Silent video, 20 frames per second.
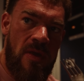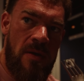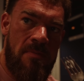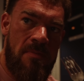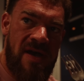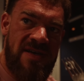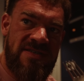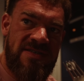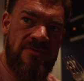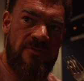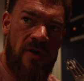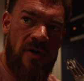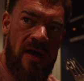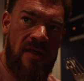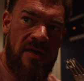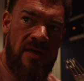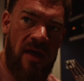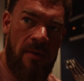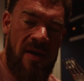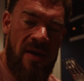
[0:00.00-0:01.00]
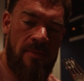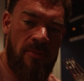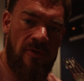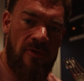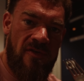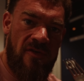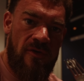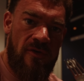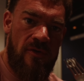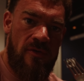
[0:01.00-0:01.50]
based on why I think I'm able
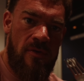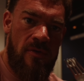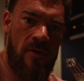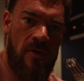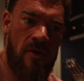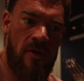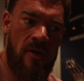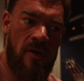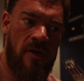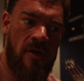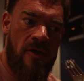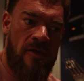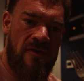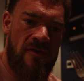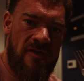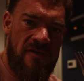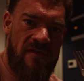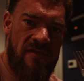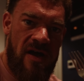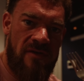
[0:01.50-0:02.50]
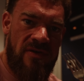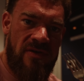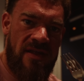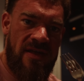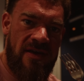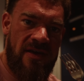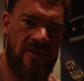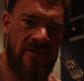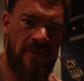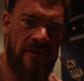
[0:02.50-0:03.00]
to survive like
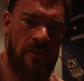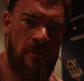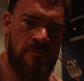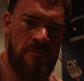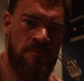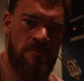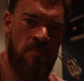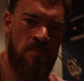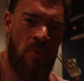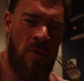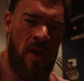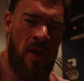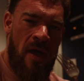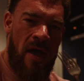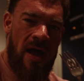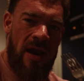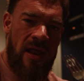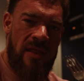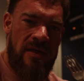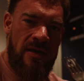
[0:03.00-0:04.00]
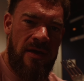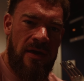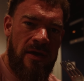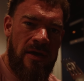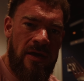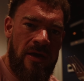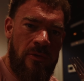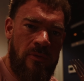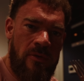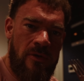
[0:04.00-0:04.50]
this, and I
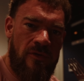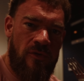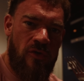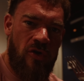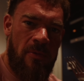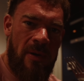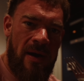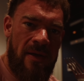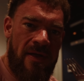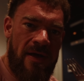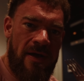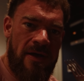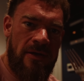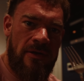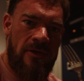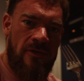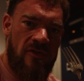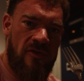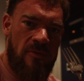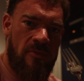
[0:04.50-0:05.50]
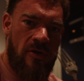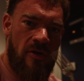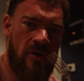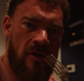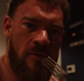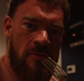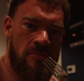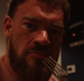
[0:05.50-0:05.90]
think we'll talk about that tomorrow.